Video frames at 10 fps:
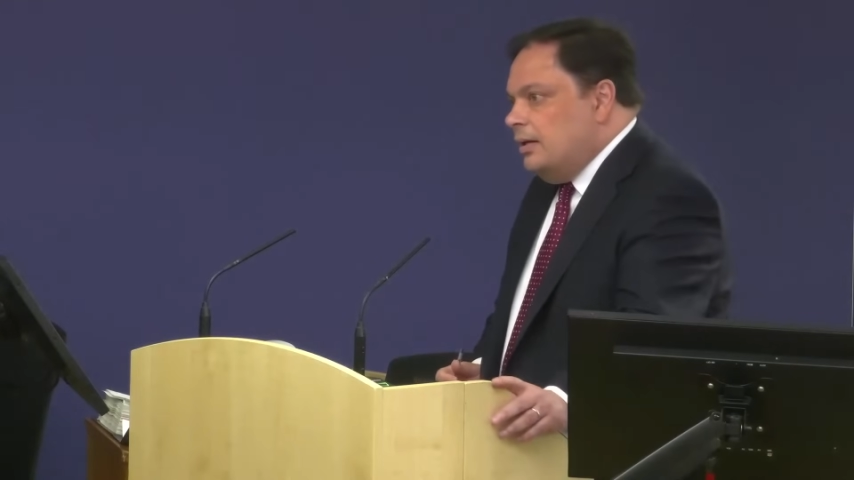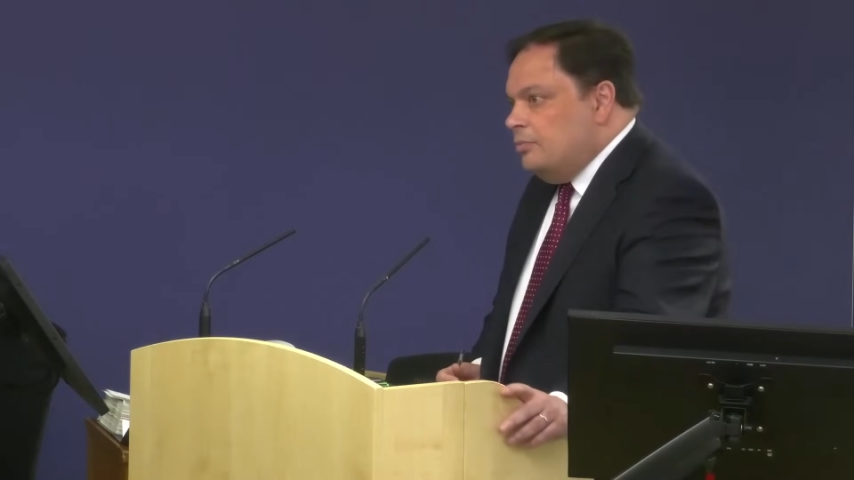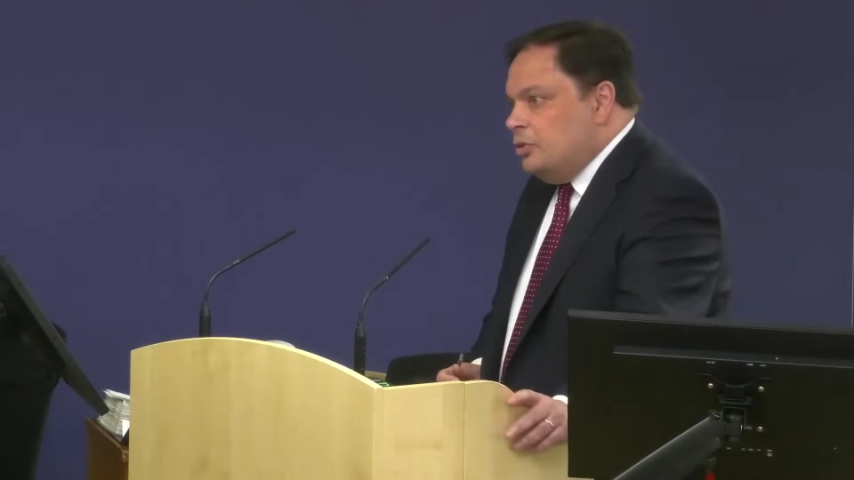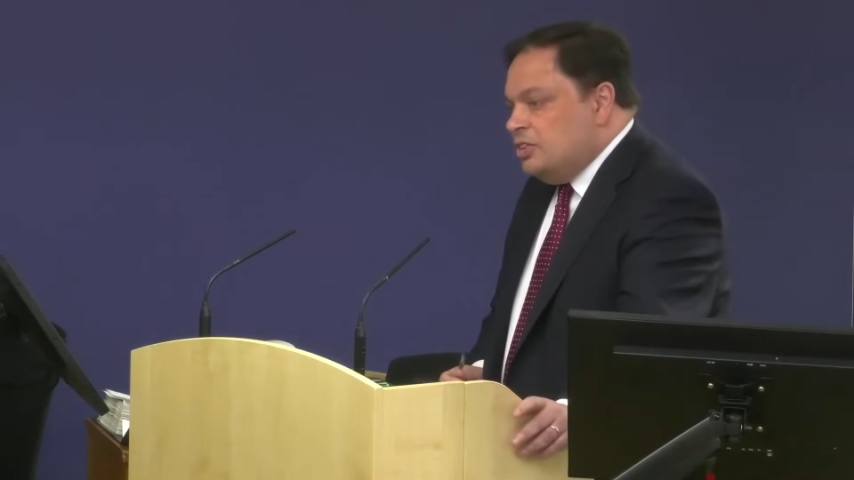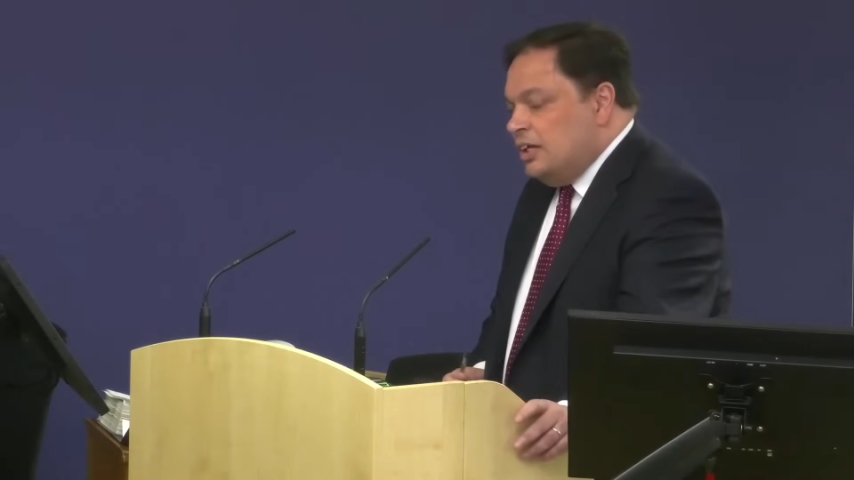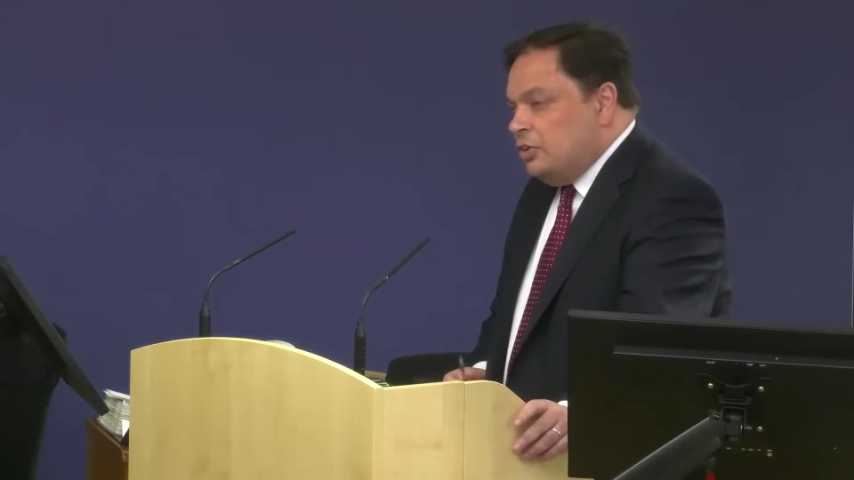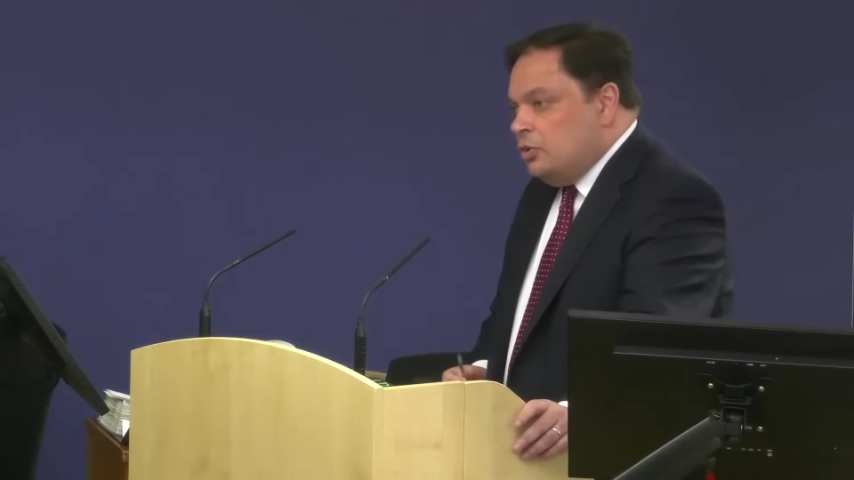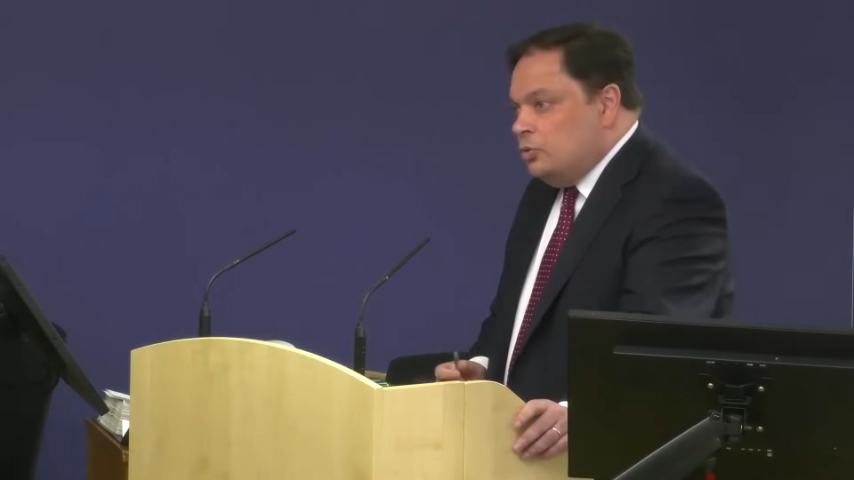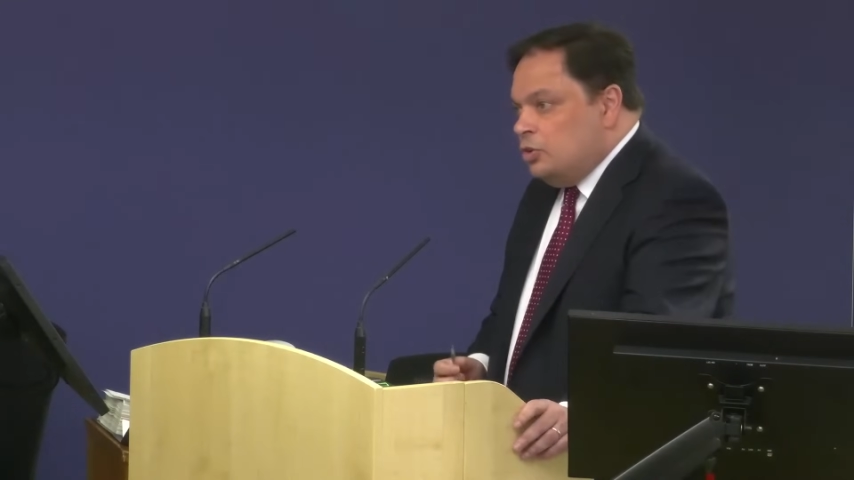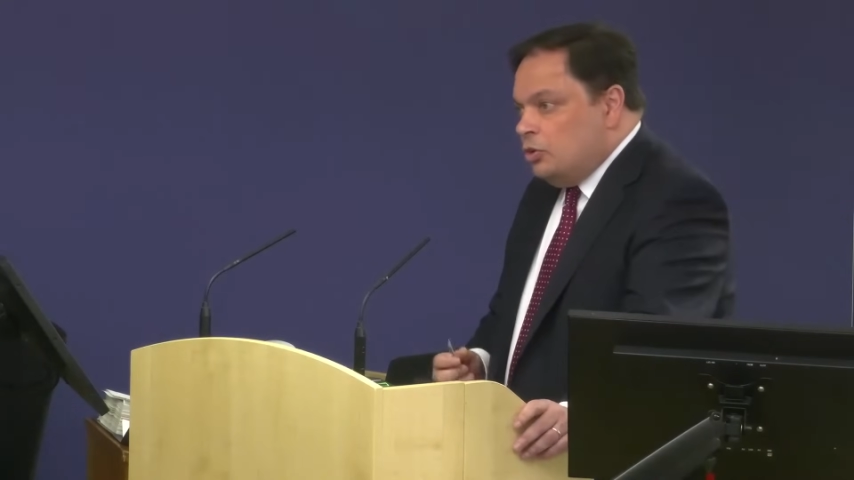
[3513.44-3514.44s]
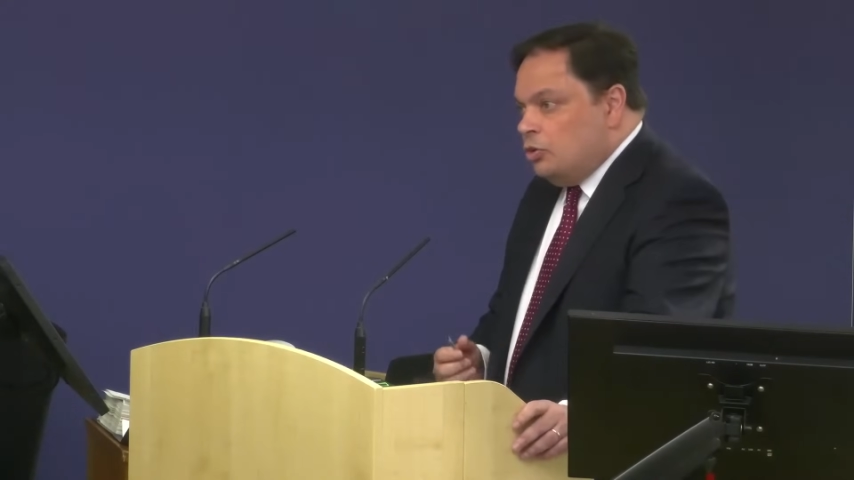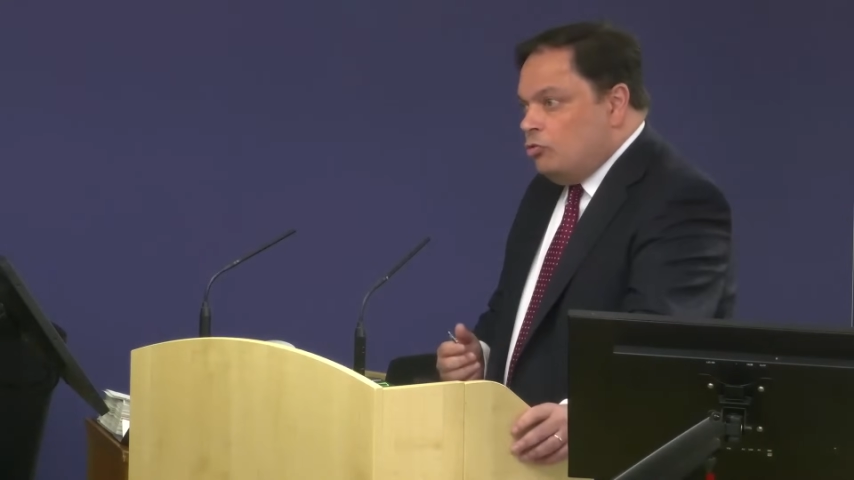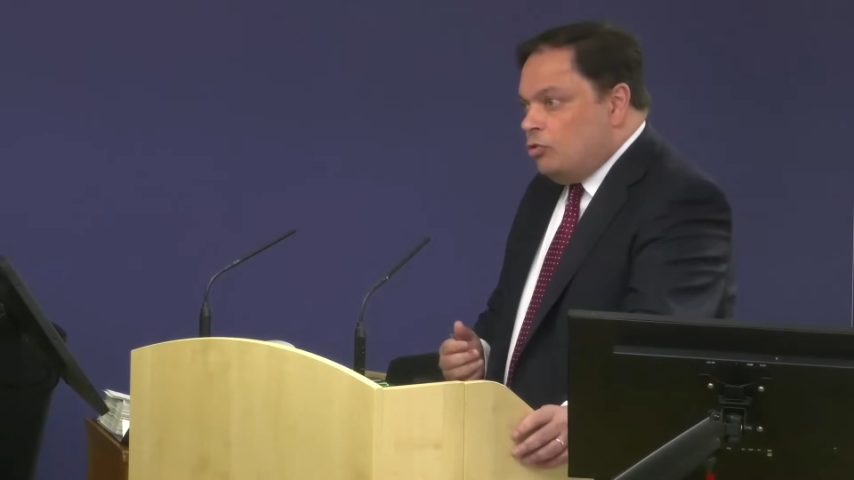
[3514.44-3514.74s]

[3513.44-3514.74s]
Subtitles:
You said that you took your